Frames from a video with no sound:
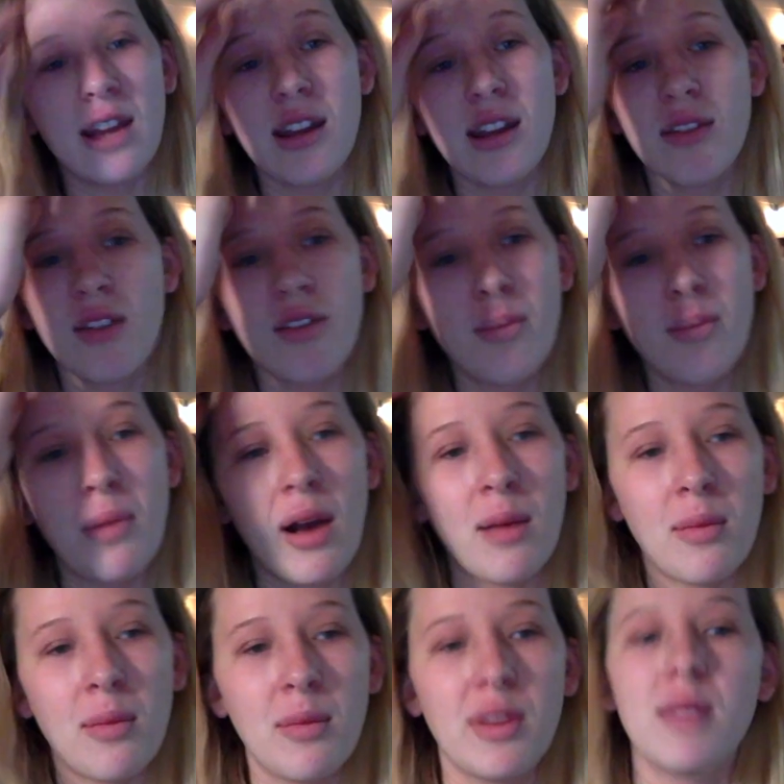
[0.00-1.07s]
I never have a
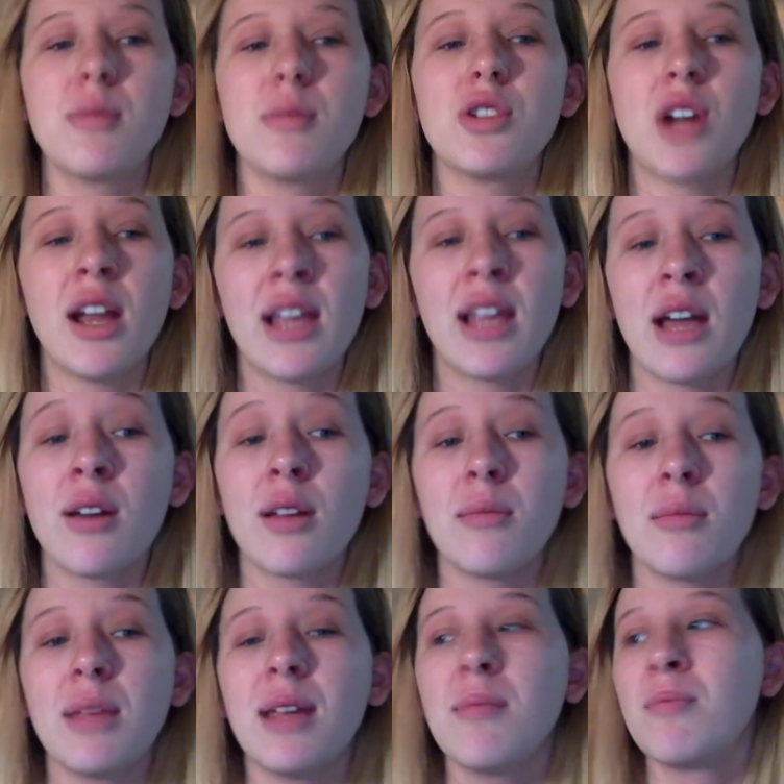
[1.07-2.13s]
problem with them drying out
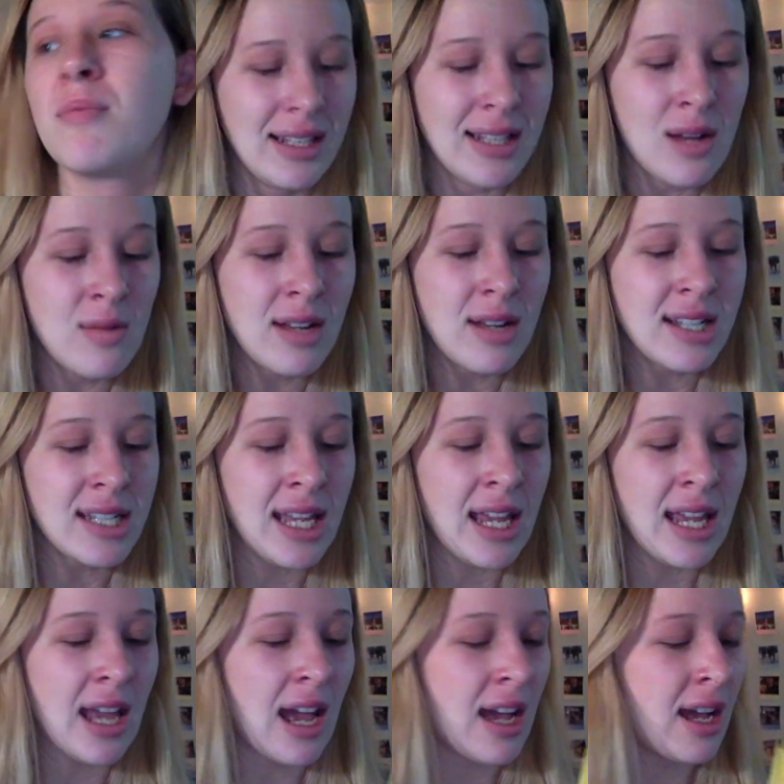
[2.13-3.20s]
on me. So one
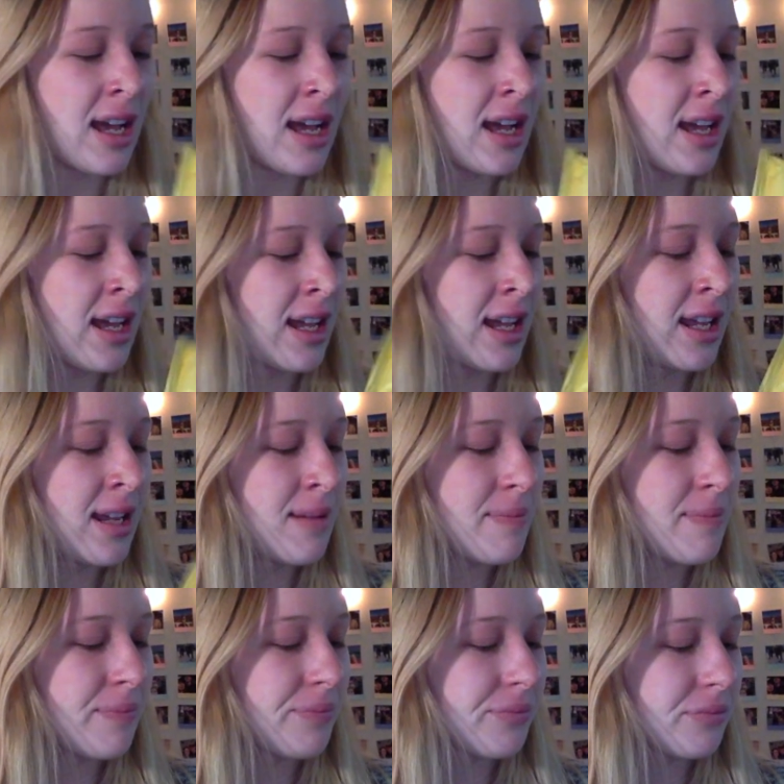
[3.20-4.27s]
day
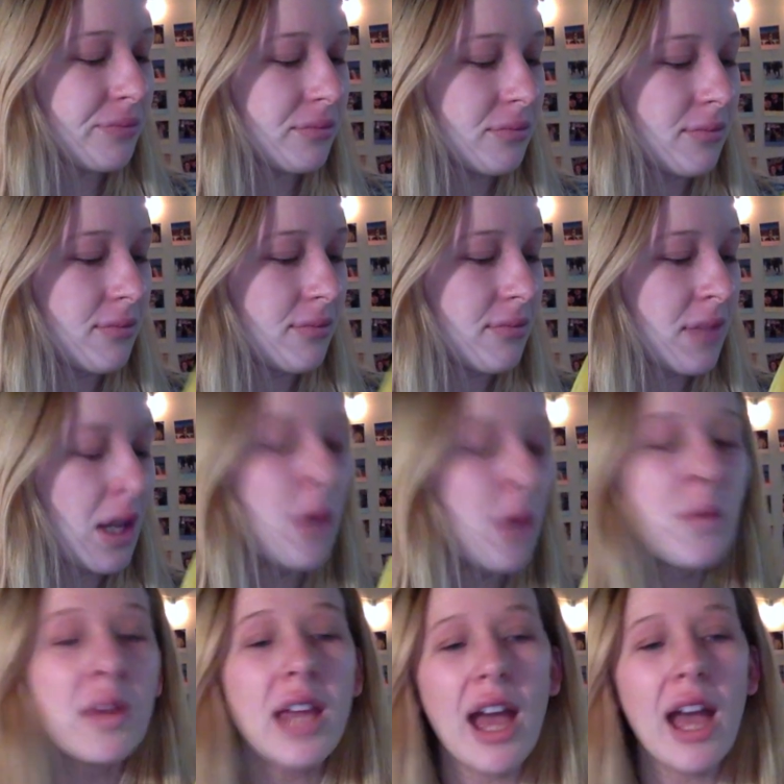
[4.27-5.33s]
I
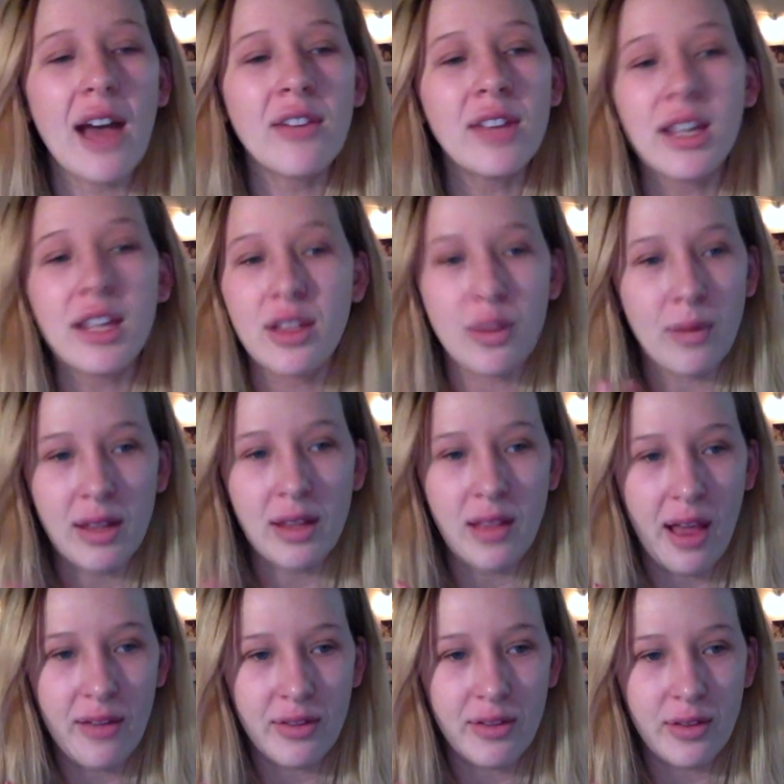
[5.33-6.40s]
only have like three
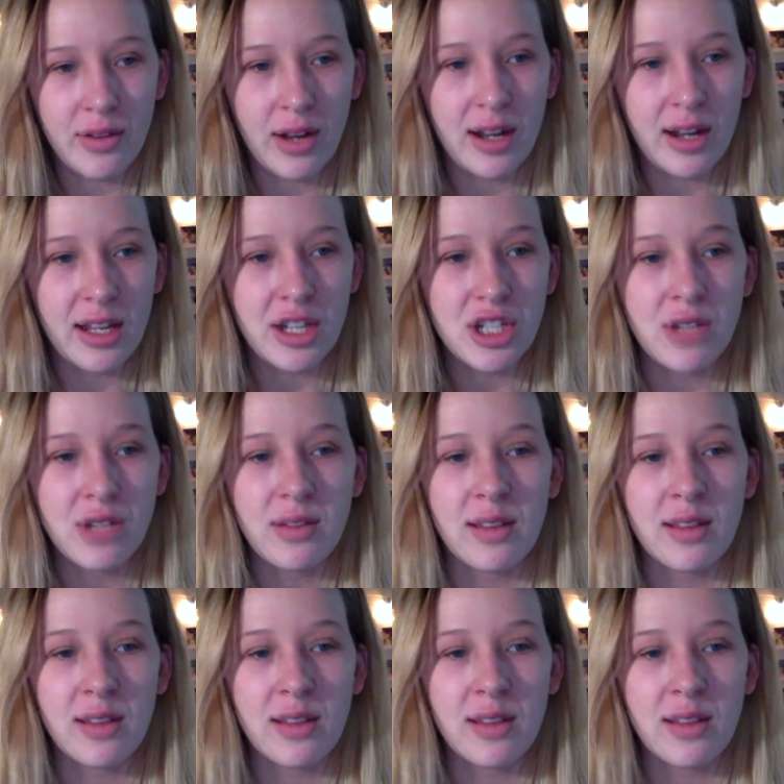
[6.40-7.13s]
left, so it's not an issue.